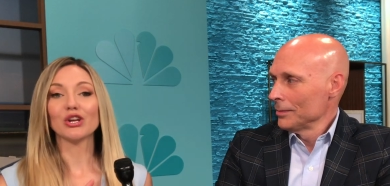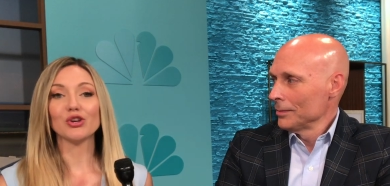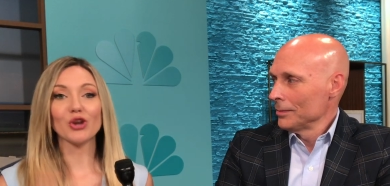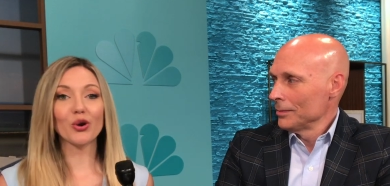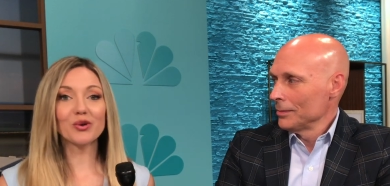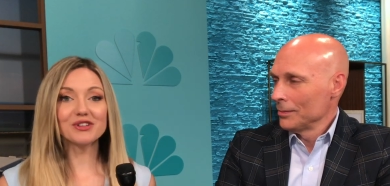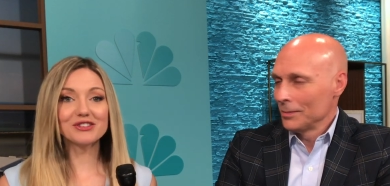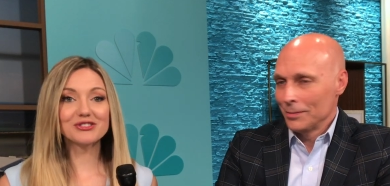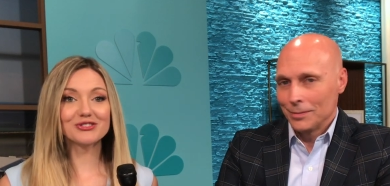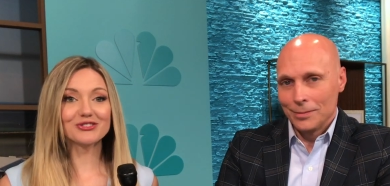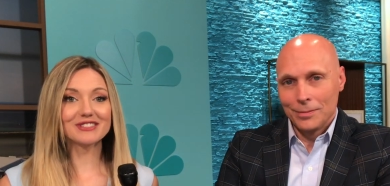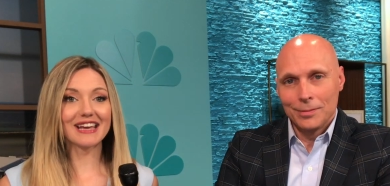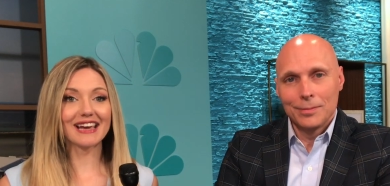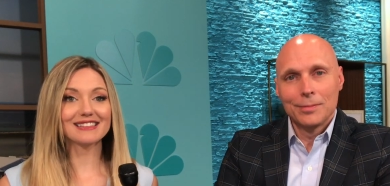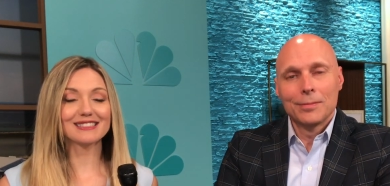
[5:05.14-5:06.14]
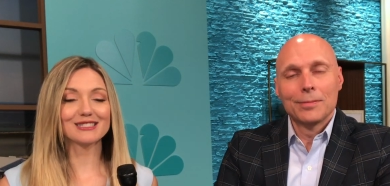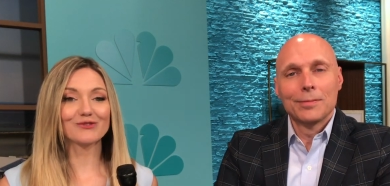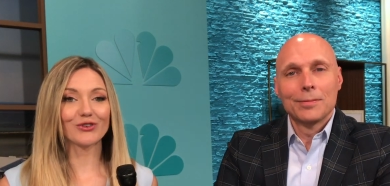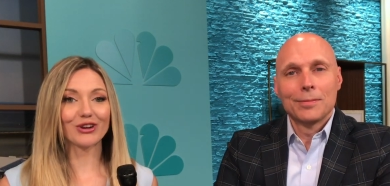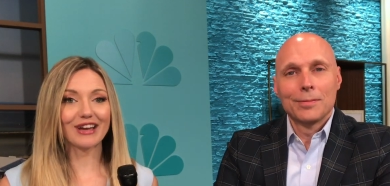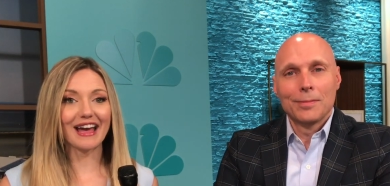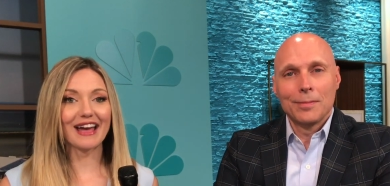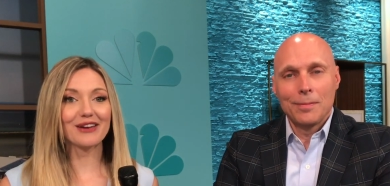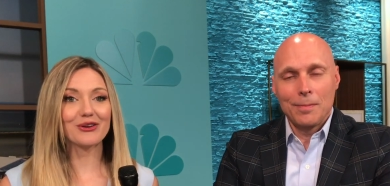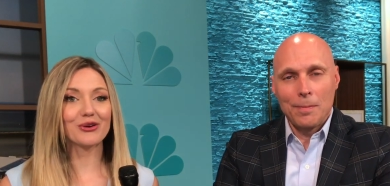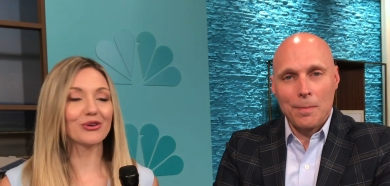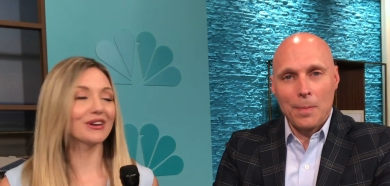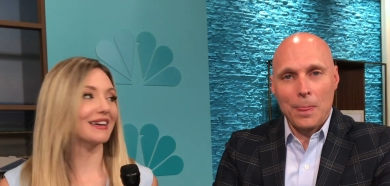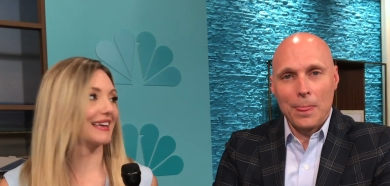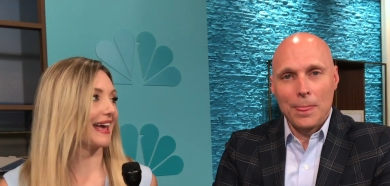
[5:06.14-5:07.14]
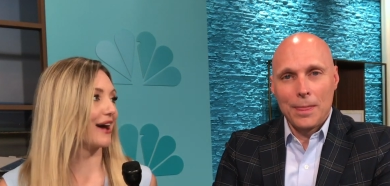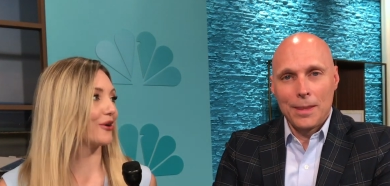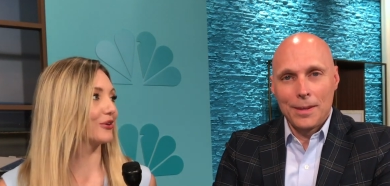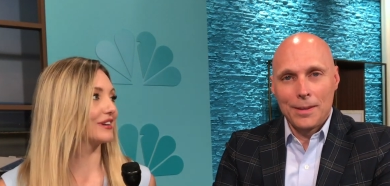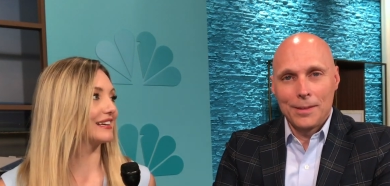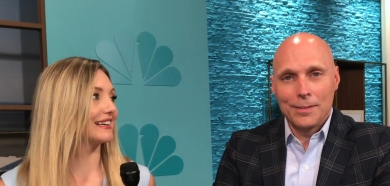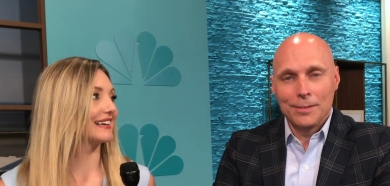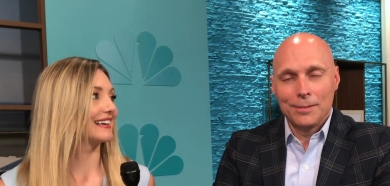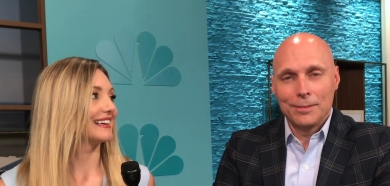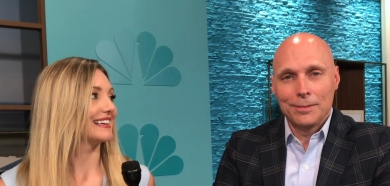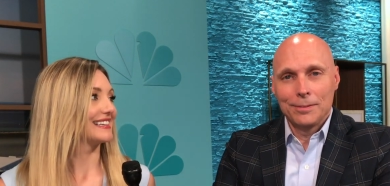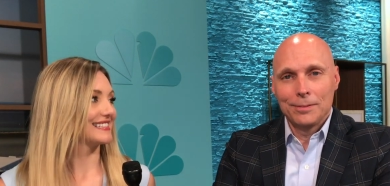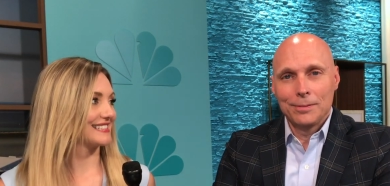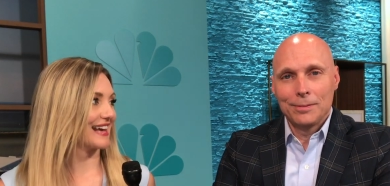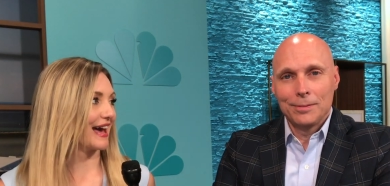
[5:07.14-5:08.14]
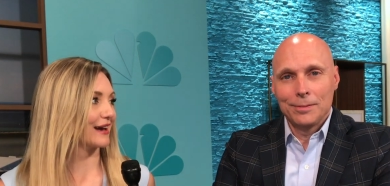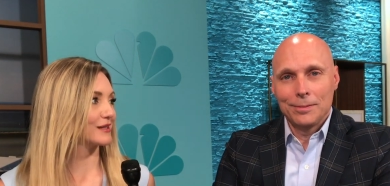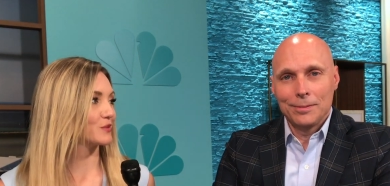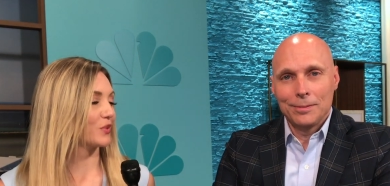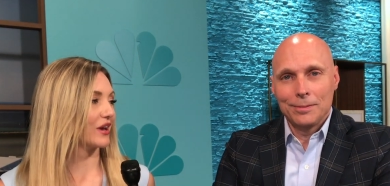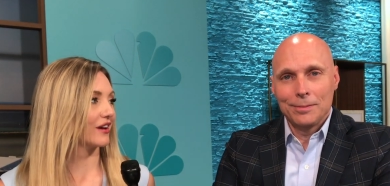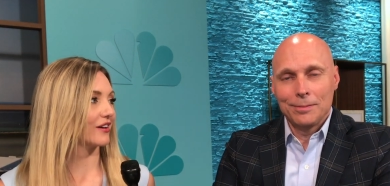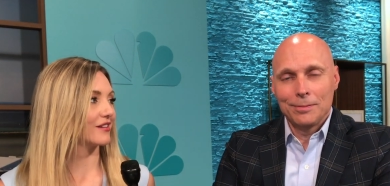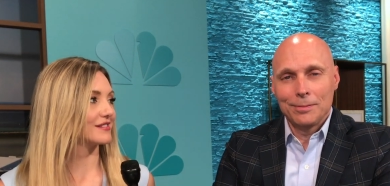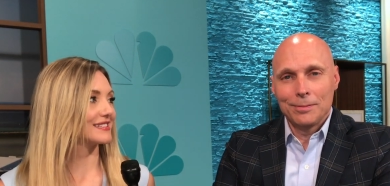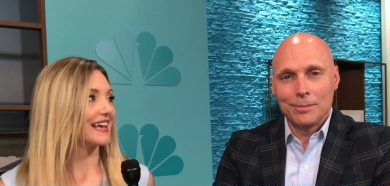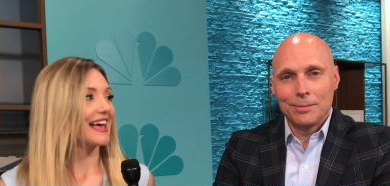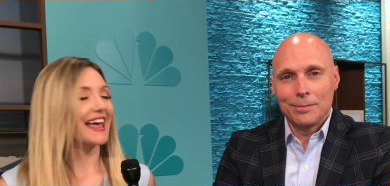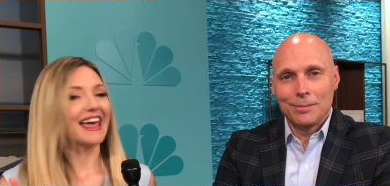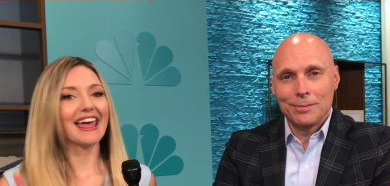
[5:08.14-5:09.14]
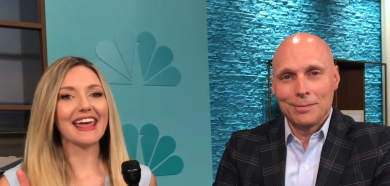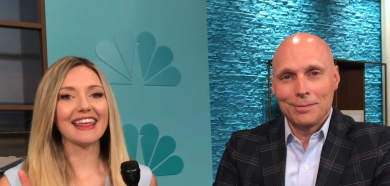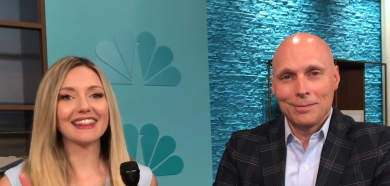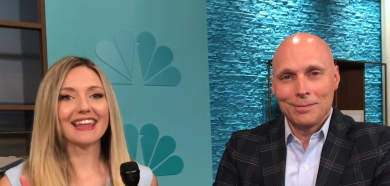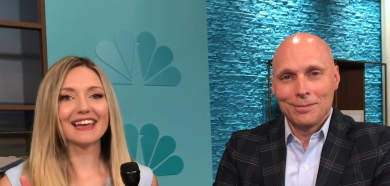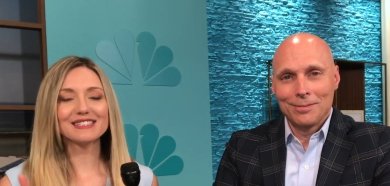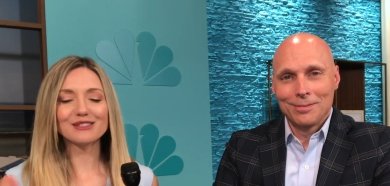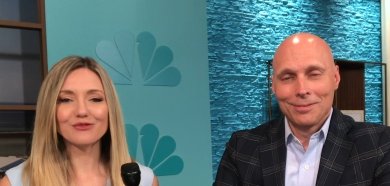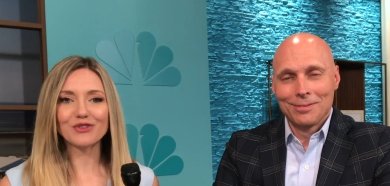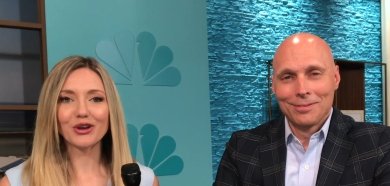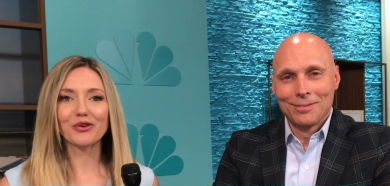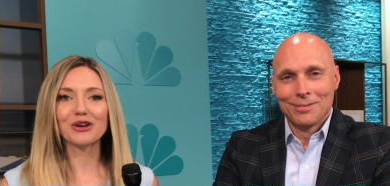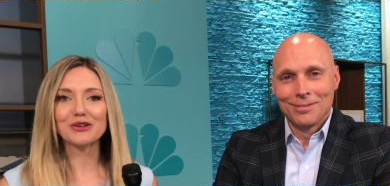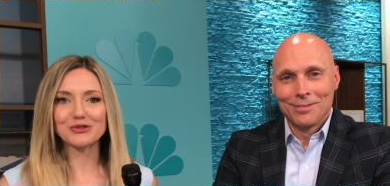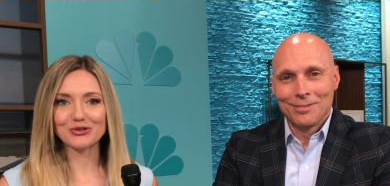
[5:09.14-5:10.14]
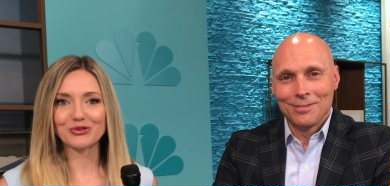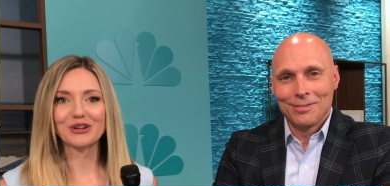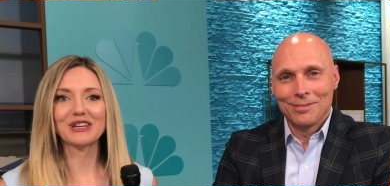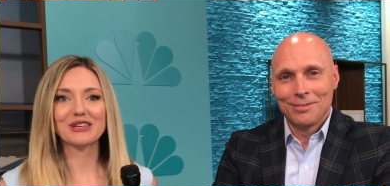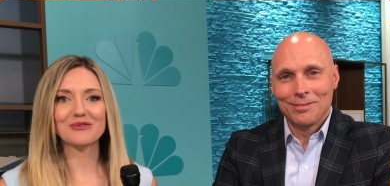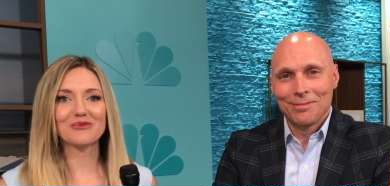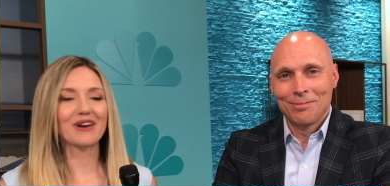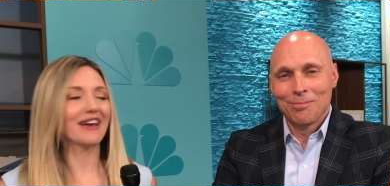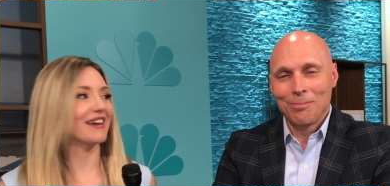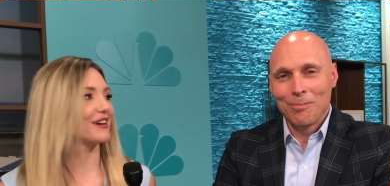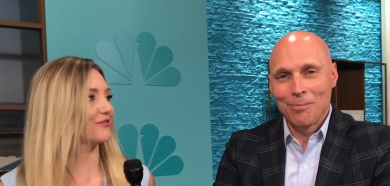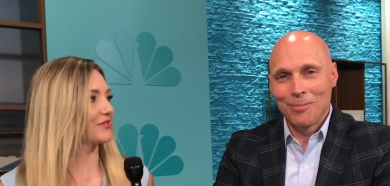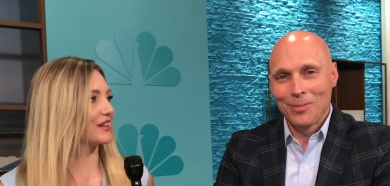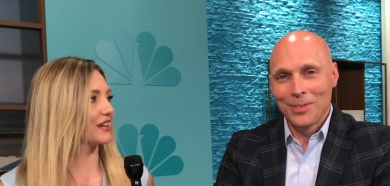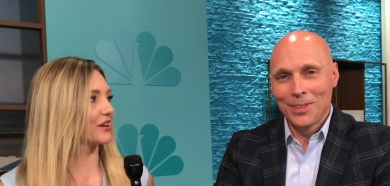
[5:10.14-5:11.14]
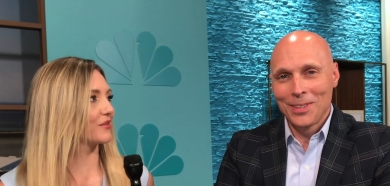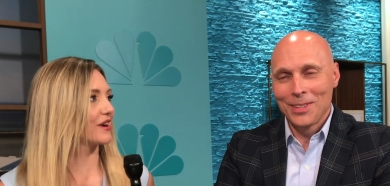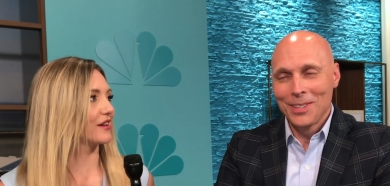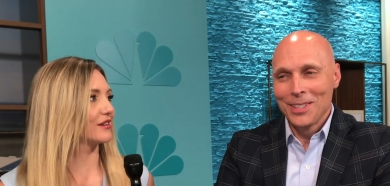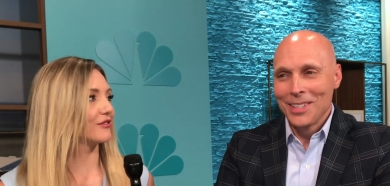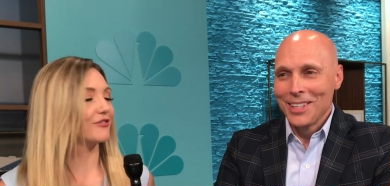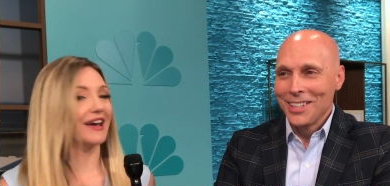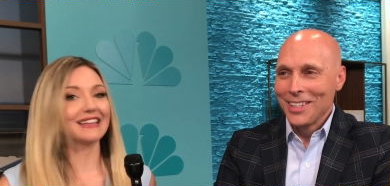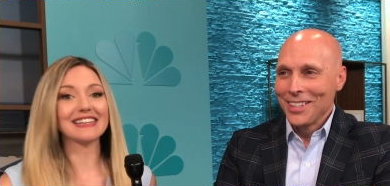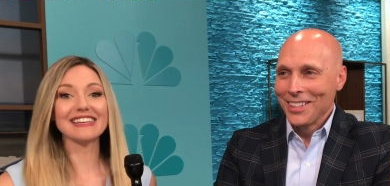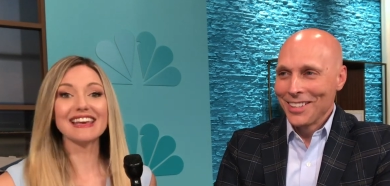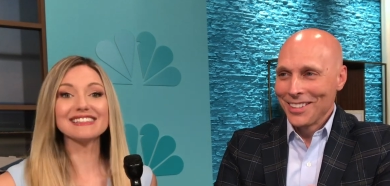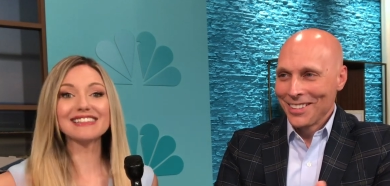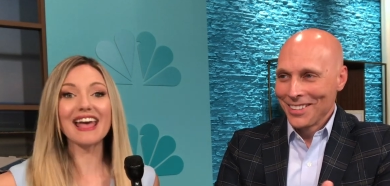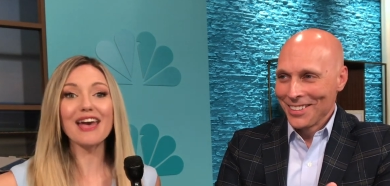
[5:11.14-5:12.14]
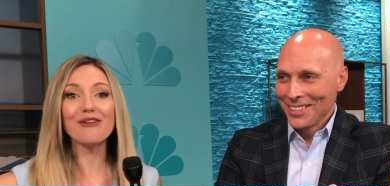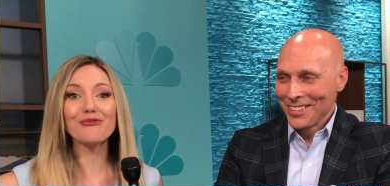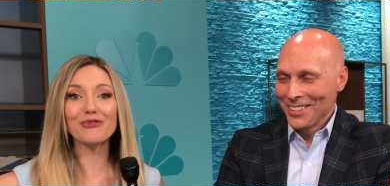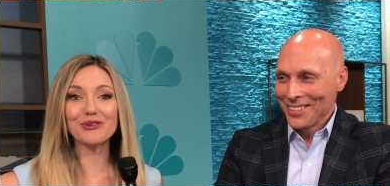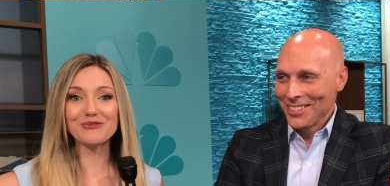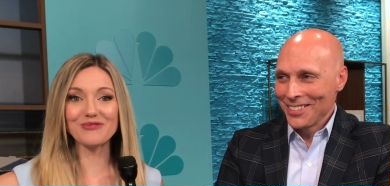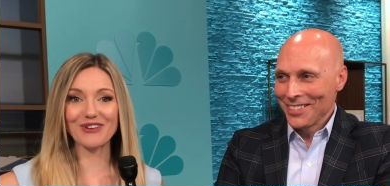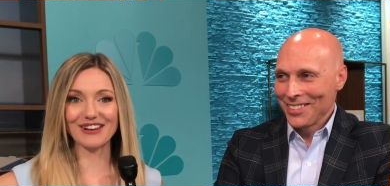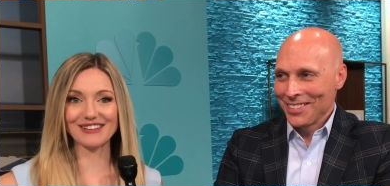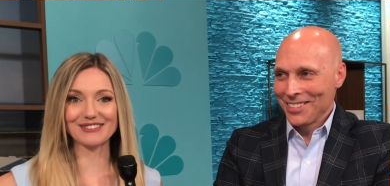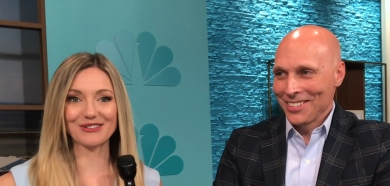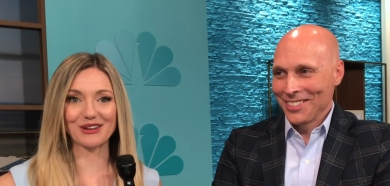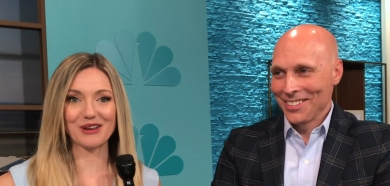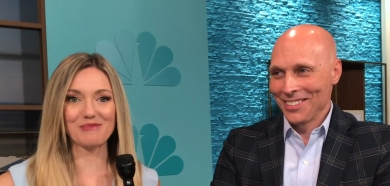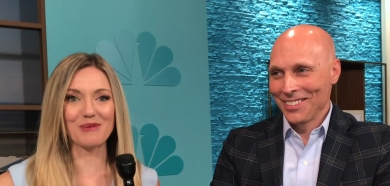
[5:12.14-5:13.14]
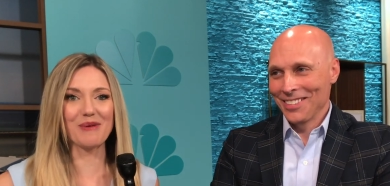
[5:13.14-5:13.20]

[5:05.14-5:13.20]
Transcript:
Speaker 1: no additional taxes for Cuyahoga County taxpayers. And that's a very tricky way of getting around the fact that, yes, everyone is going to